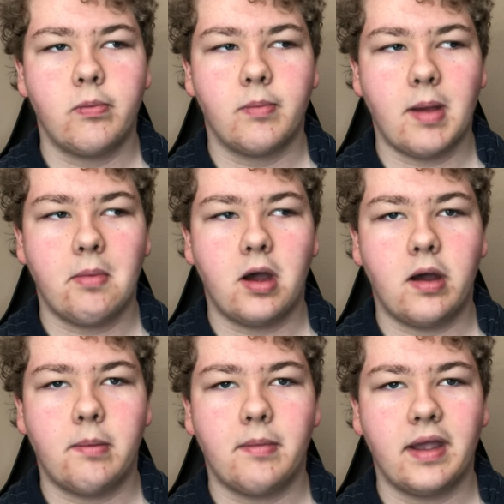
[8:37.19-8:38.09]
my
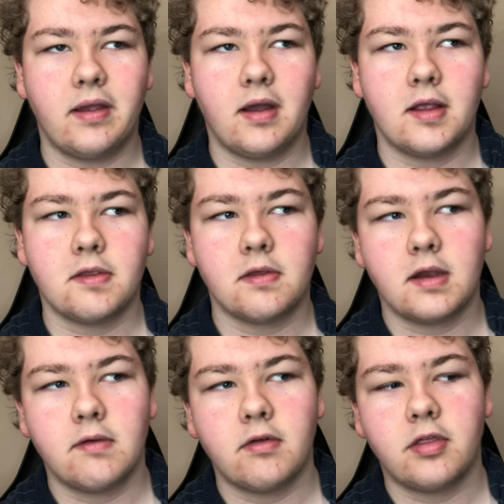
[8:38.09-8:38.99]
mom my cuts
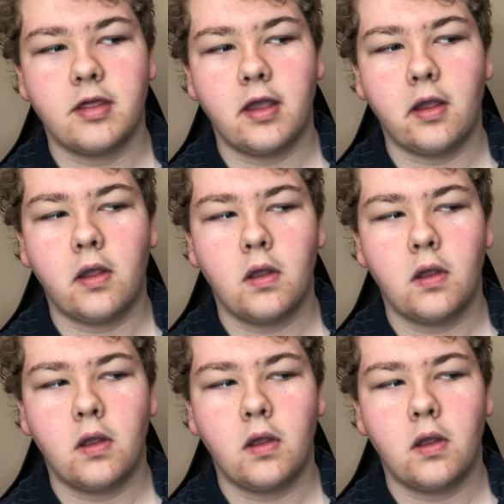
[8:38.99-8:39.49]
and everything